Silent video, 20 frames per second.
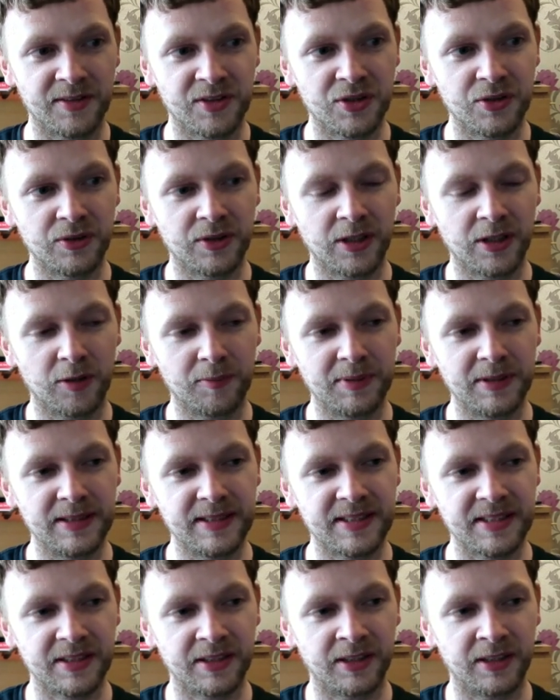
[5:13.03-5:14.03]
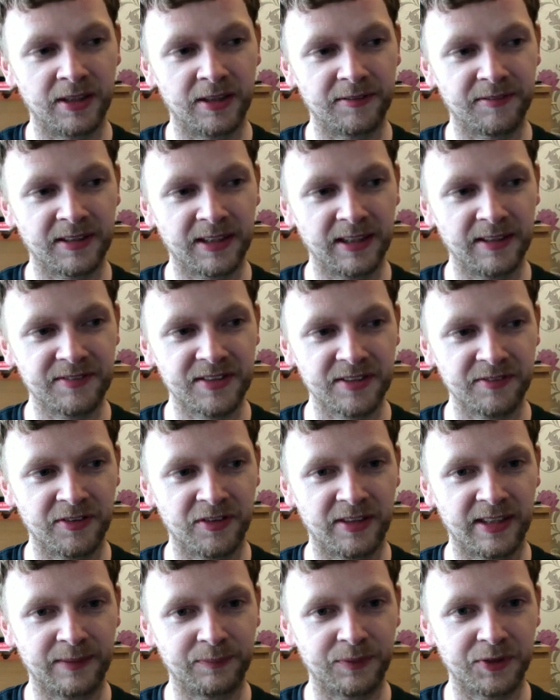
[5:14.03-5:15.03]
2 copies of Cliffs of
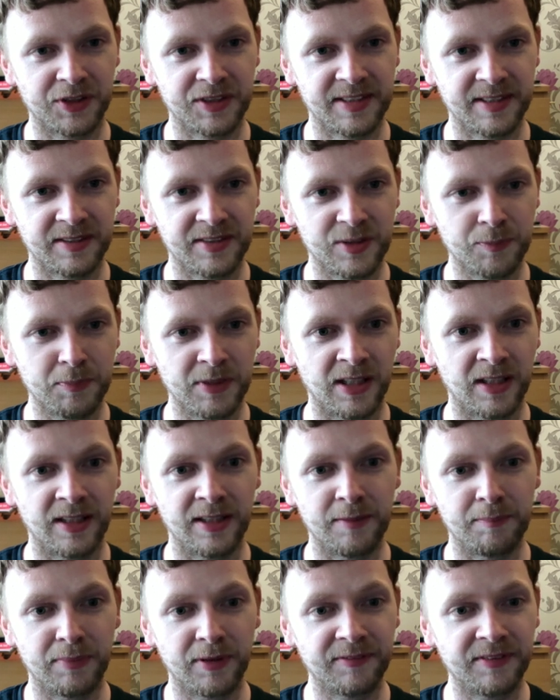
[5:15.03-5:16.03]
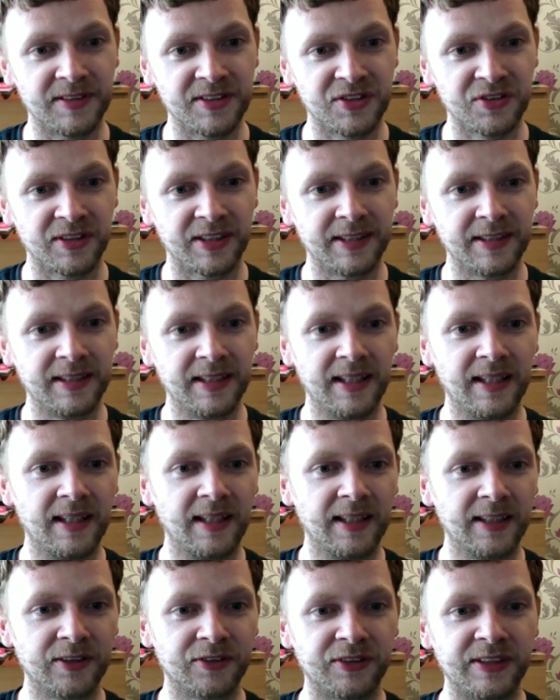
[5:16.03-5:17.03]
Haran, which is a buffing terrain.
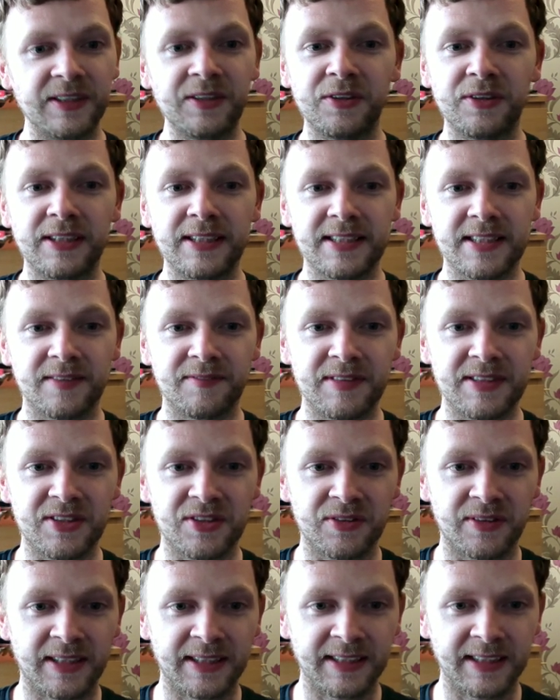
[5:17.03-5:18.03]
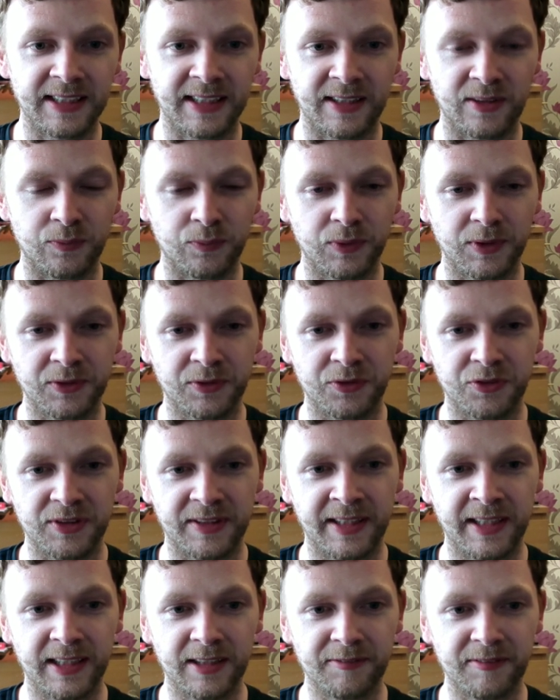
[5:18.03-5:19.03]
Green units on this terrain gain
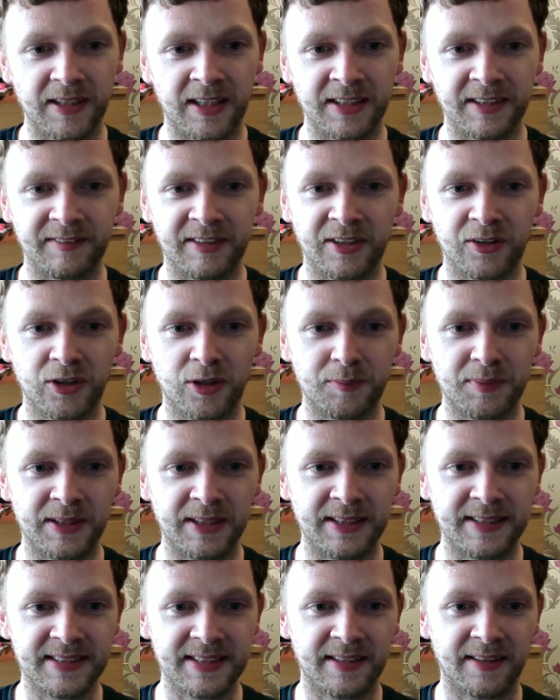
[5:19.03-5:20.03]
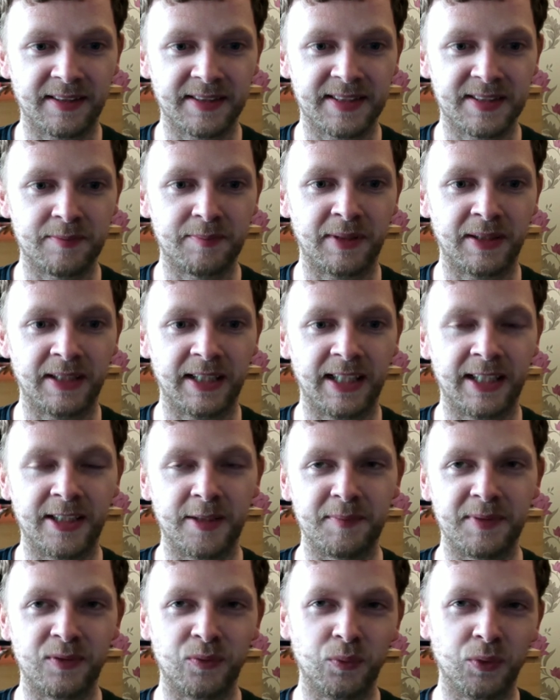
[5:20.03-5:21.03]
100 health and cannot be targeted by
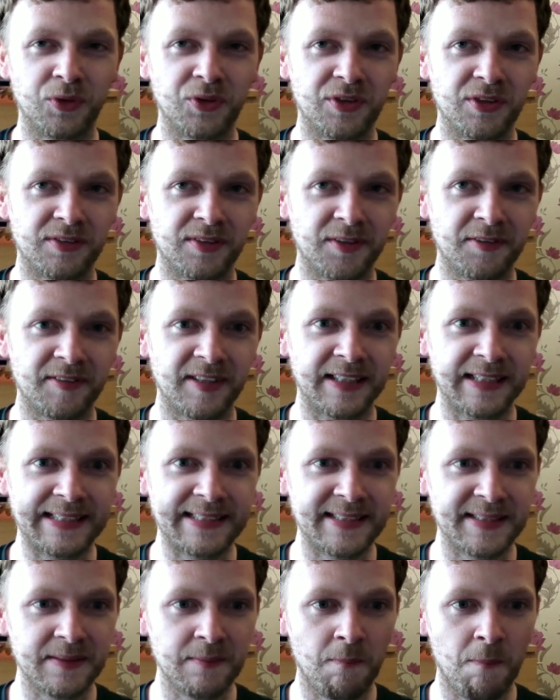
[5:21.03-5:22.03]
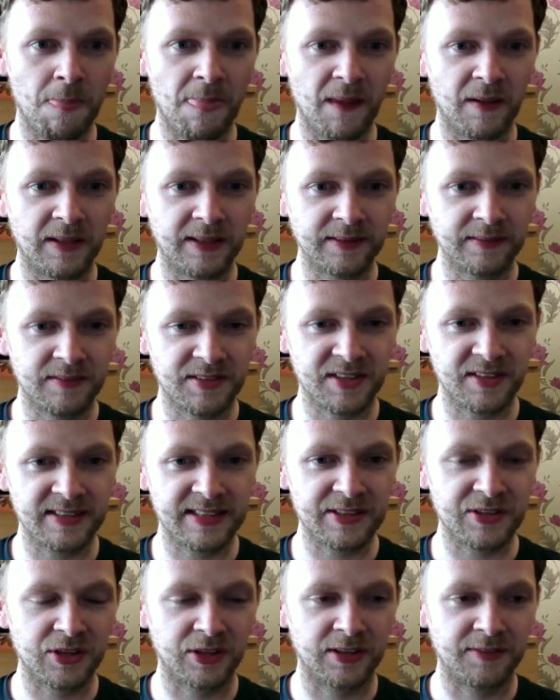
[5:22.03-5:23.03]
enemy wonder effects. So
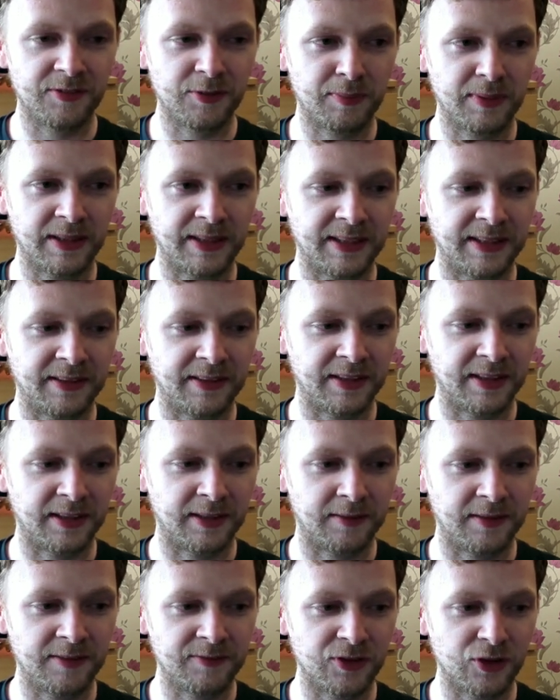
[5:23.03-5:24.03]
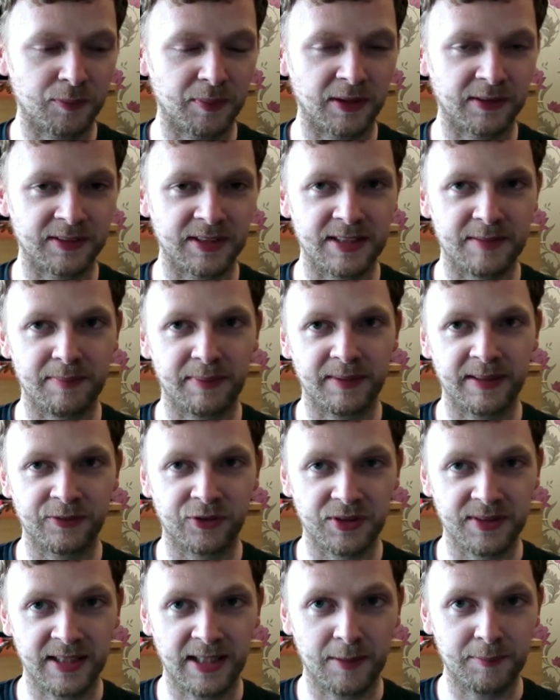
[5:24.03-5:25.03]
this is good if you're playing, if your opponent
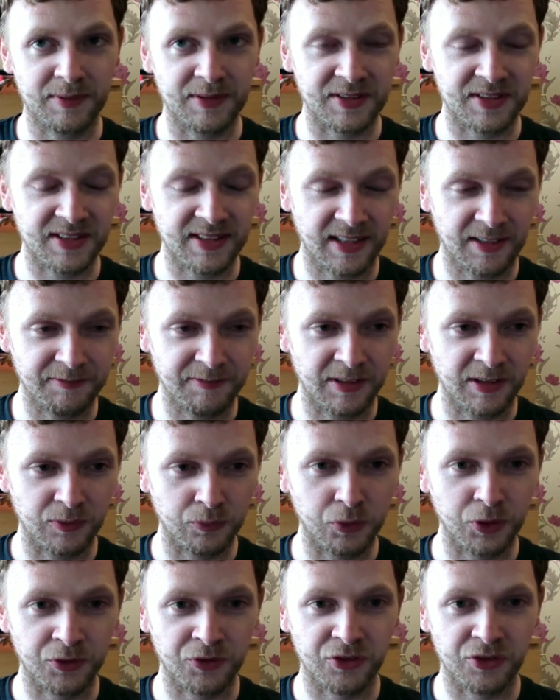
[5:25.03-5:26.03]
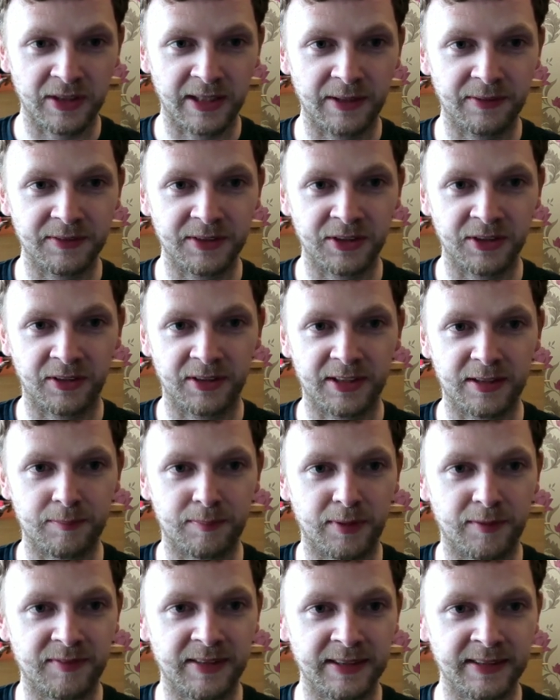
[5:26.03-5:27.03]
just happens to have their wonder out, you know, you can
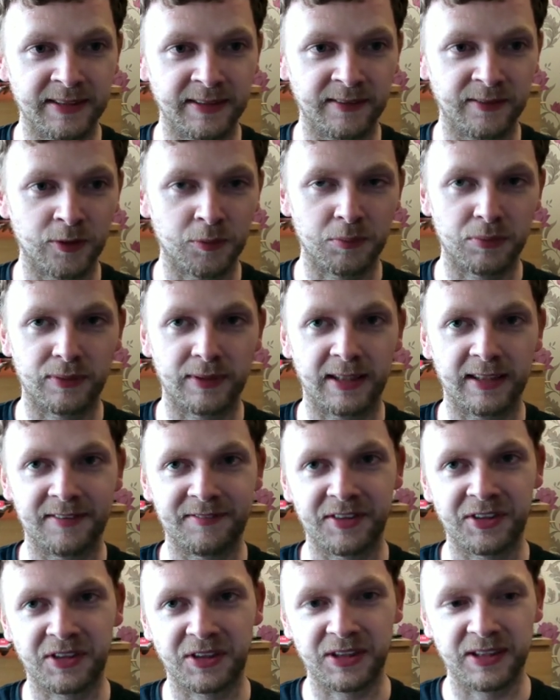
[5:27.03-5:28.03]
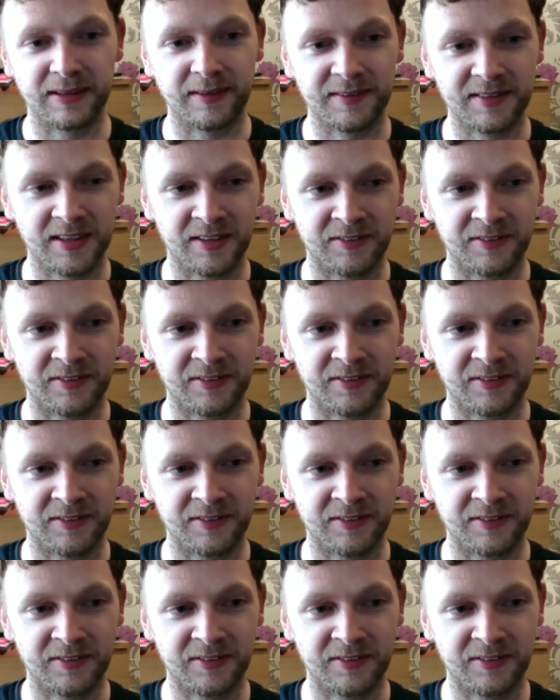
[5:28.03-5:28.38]
put that little umbrella, the shield,